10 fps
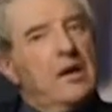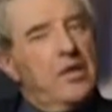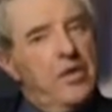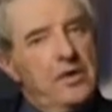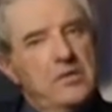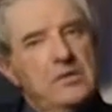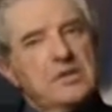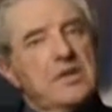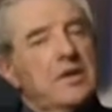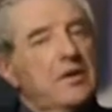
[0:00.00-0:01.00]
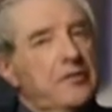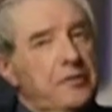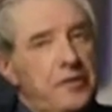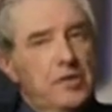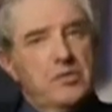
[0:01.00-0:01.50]
those
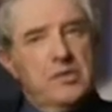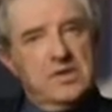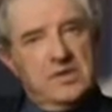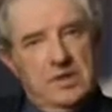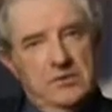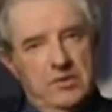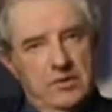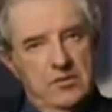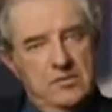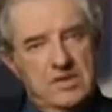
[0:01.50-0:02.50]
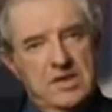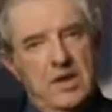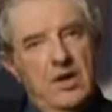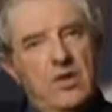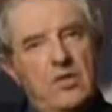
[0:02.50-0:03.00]
few Muslim groups
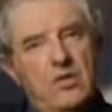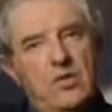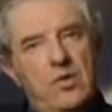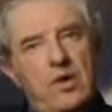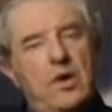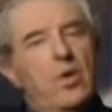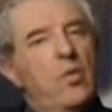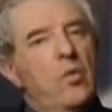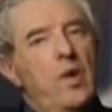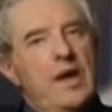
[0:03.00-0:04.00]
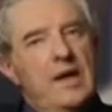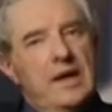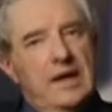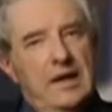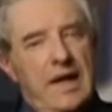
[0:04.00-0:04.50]
who
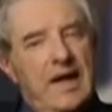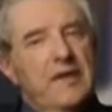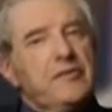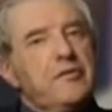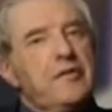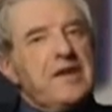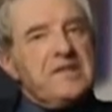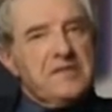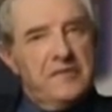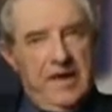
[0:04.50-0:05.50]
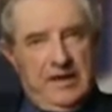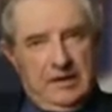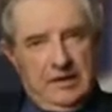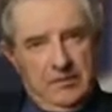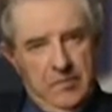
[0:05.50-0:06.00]
wear a face
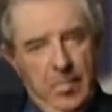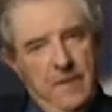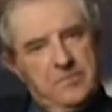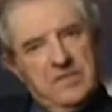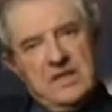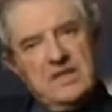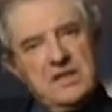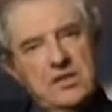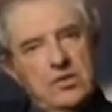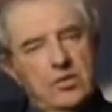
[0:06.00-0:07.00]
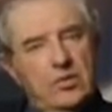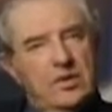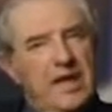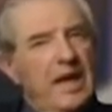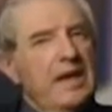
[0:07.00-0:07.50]
veil. This is
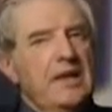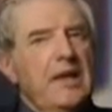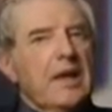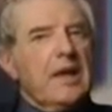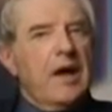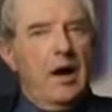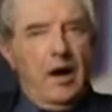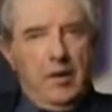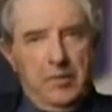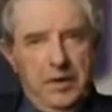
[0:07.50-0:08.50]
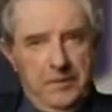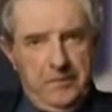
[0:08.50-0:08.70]
called a niqab.